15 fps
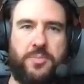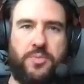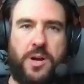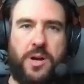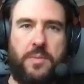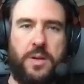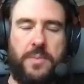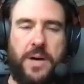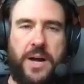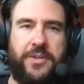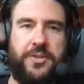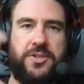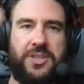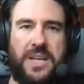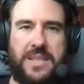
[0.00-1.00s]
a problem,
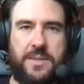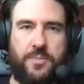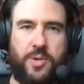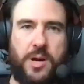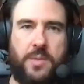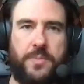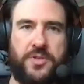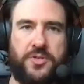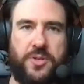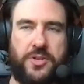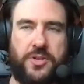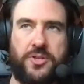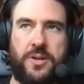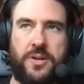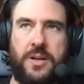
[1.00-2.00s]
understand the problem
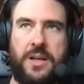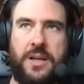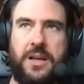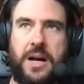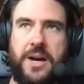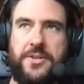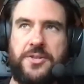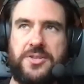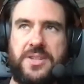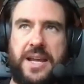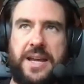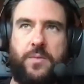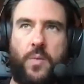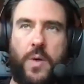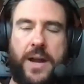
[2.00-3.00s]
structure,
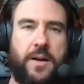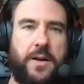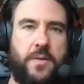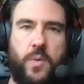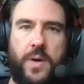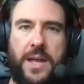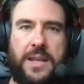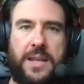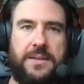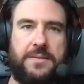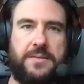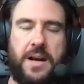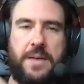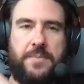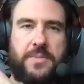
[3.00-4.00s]
understand where and when in
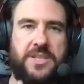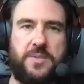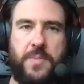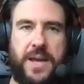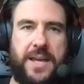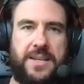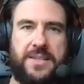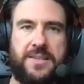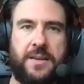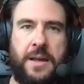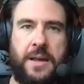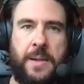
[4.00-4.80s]
time and space